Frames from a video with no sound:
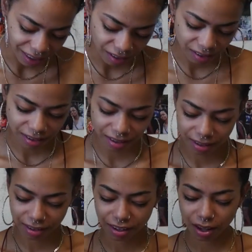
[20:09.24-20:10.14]

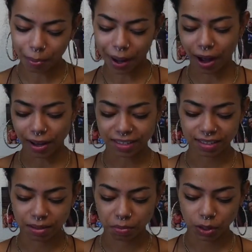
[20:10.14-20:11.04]
this
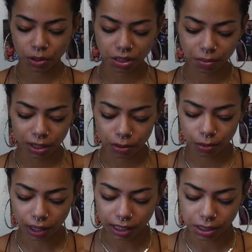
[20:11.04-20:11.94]
pause, and you're somebody who
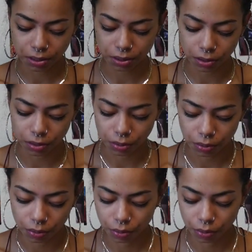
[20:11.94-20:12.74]
likes to